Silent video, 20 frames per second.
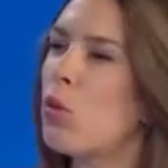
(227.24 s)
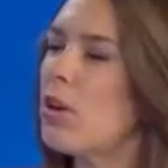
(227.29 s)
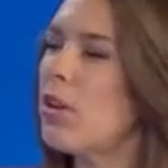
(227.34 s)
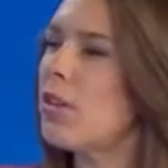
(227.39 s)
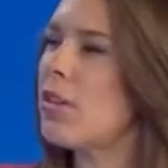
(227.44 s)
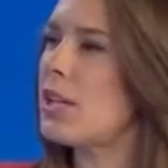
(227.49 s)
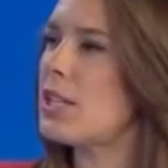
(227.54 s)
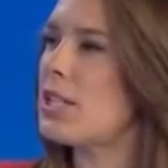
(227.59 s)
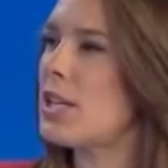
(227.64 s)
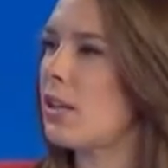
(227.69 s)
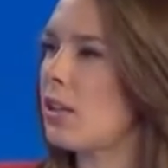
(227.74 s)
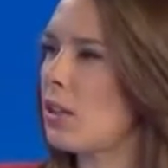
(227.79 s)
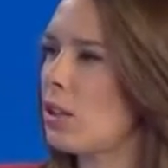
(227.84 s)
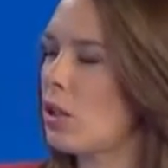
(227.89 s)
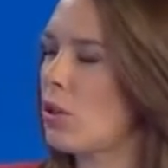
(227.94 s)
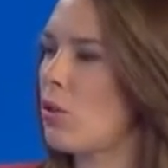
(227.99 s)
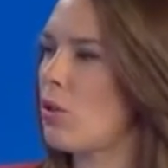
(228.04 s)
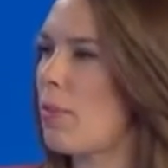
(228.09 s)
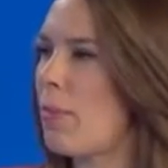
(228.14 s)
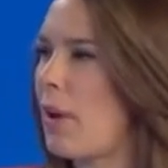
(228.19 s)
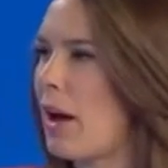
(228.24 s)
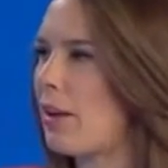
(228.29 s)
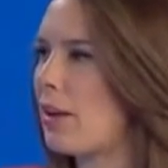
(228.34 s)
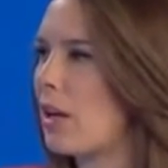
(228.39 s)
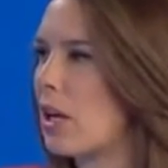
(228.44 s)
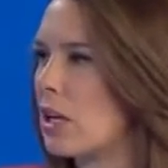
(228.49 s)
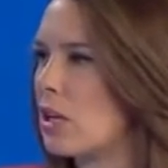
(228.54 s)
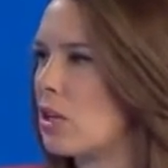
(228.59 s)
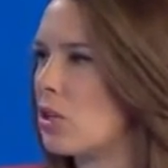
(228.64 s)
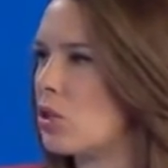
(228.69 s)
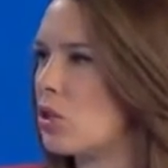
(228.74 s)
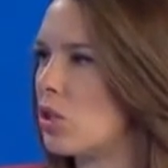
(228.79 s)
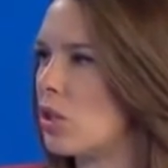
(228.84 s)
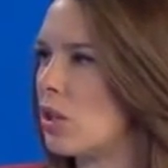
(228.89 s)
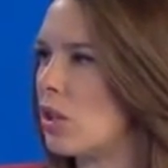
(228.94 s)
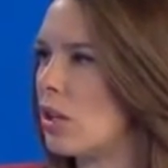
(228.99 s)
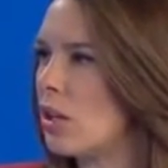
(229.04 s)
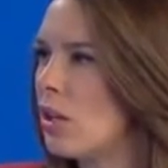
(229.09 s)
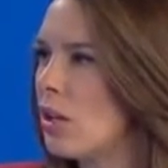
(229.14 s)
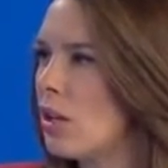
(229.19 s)
What are they telling you about
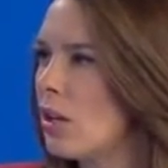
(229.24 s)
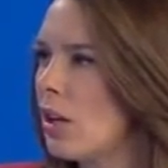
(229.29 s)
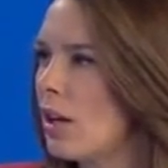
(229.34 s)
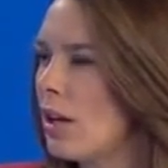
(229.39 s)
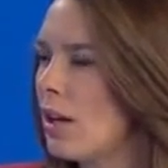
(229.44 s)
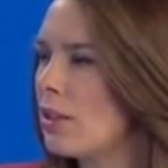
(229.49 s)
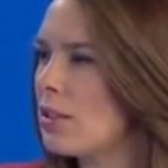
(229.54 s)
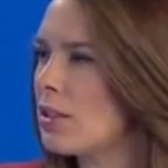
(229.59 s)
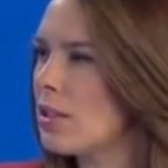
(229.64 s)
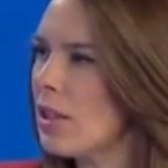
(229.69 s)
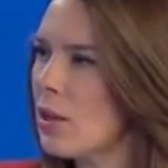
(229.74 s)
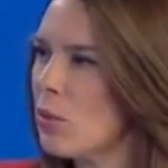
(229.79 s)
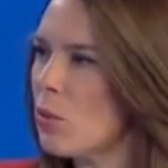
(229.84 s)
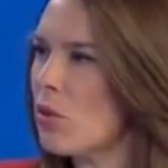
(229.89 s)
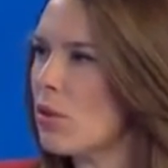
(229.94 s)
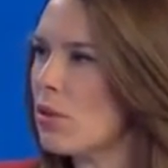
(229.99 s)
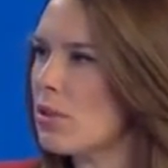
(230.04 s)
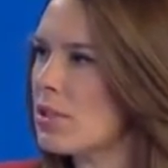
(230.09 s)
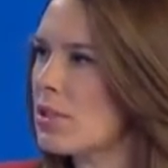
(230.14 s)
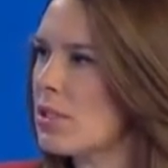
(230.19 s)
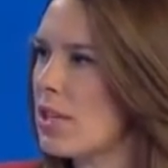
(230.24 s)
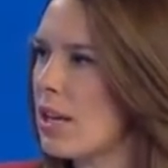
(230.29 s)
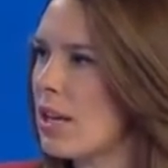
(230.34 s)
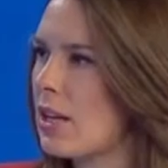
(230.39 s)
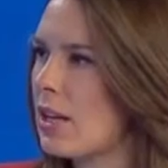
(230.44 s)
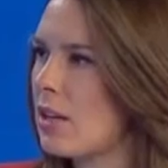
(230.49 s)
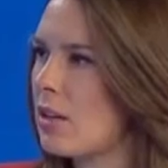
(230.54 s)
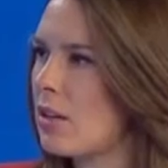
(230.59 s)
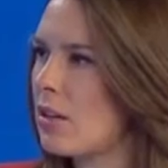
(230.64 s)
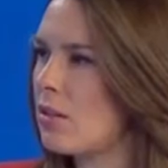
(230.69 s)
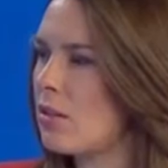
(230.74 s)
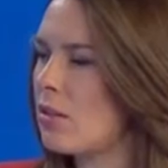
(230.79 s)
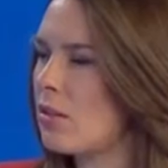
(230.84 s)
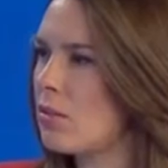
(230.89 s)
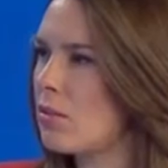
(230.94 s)
energy? Do they want to see